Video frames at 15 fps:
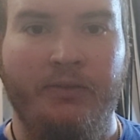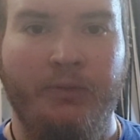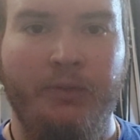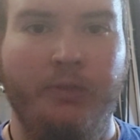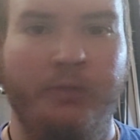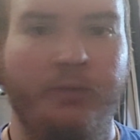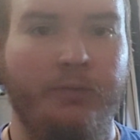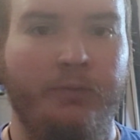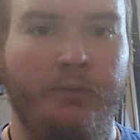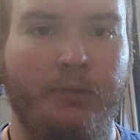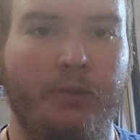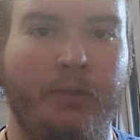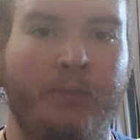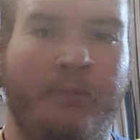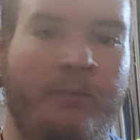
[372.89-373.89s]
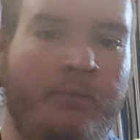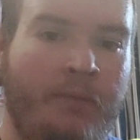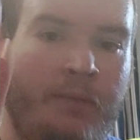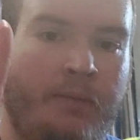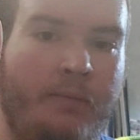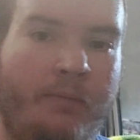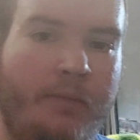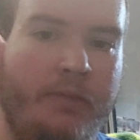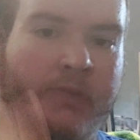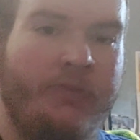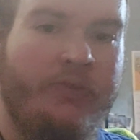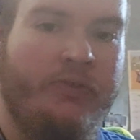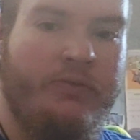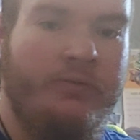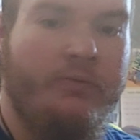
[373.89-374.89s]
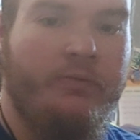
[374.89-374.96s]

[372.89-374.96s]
2024. Peace.